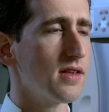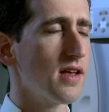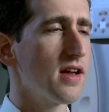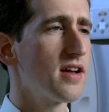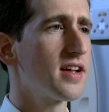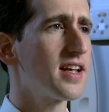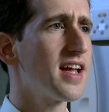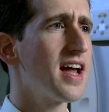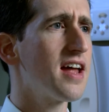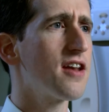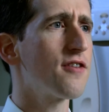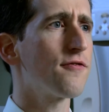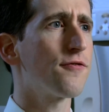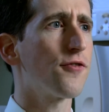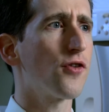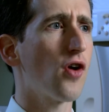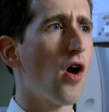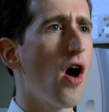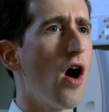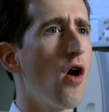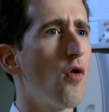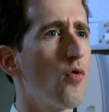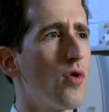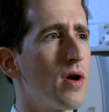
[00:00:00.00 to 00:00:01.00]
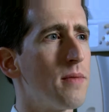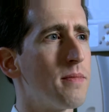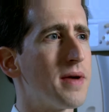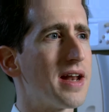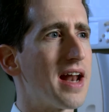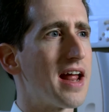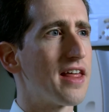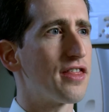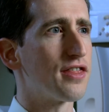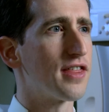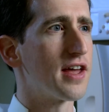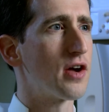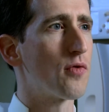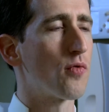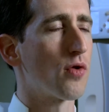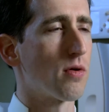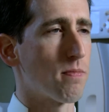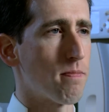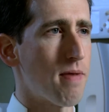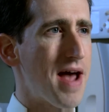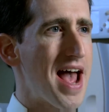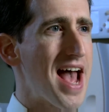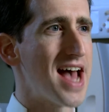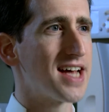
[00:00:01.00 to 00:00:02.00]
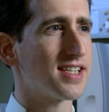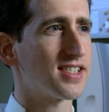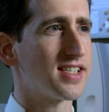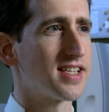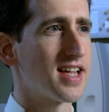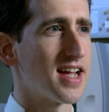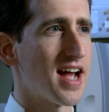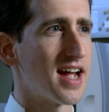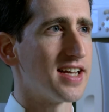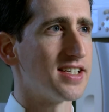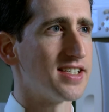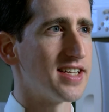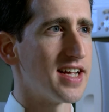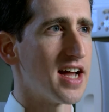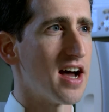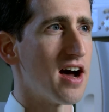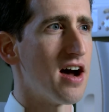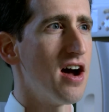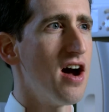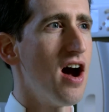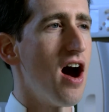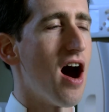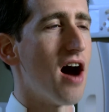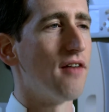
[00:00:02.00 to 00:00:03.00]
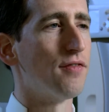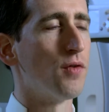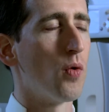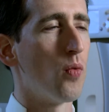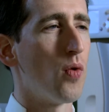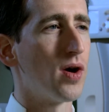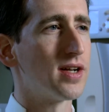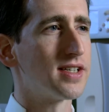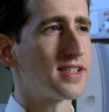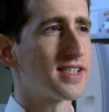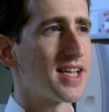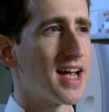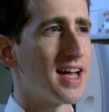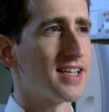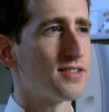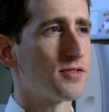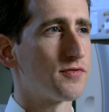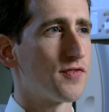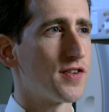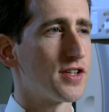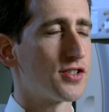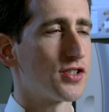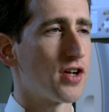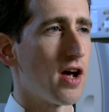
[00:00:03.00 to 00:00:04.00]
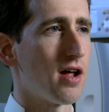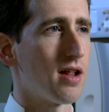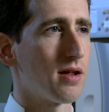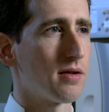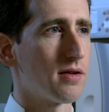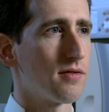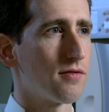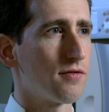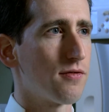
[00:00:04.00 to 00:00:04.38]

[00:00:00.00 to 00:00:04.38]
Again, for all women, I think we're past the idea of a one-size-fits-all